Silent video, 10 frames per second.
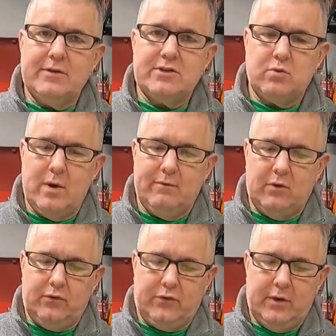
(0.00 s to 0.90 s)
It
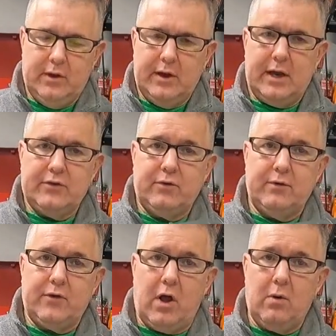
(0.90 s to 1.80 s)
swivels, kind of
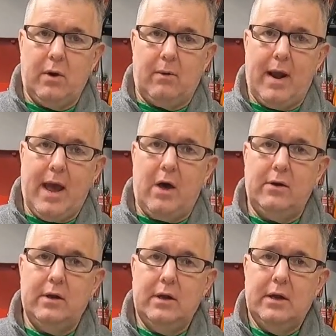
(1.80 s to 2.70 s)
swivels all the way
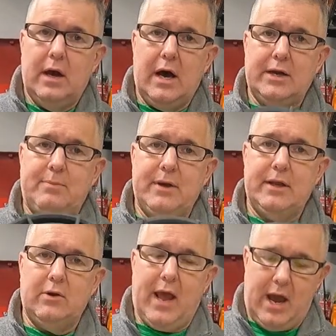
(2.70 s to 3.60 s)
around,
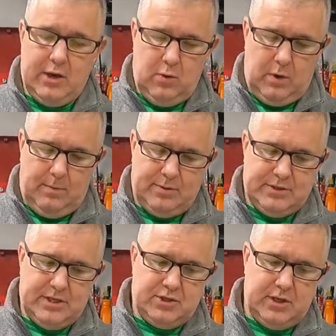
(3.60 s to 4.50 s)
depending on how you want to
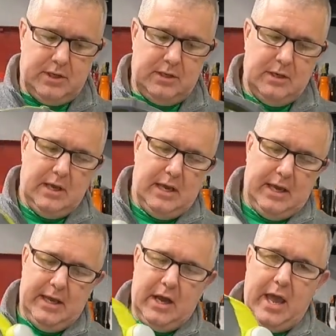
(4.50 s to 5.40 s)
position it.
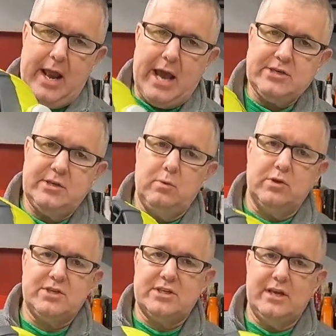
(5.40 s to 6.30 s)
It actually
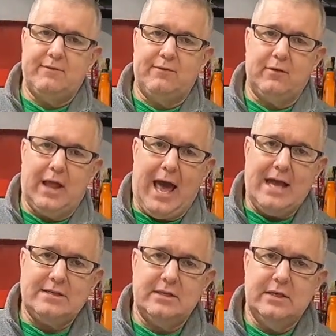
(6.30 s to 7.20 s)
will sit
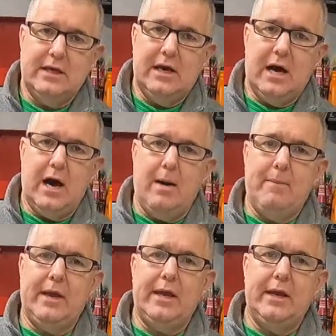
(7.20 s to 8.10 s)
flat.
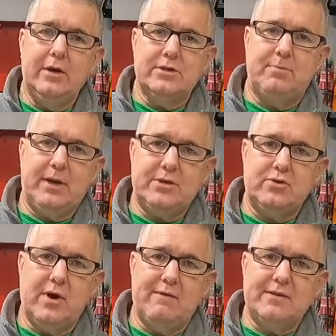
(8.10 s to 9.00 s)
Here's a
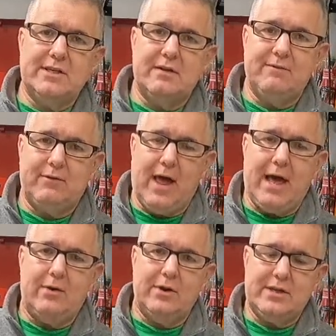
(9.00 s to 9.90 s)
picture of it sitting
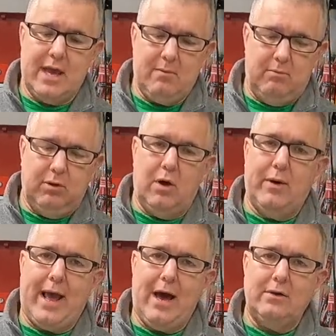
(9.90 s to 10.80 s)
flat on a table,
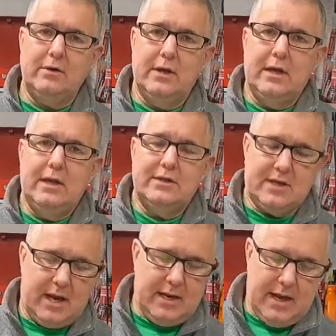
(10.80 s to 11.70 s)
blowing out. It's
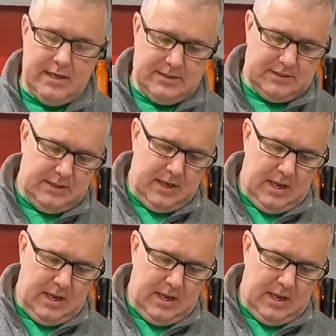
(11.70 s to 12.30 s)
kind of nice.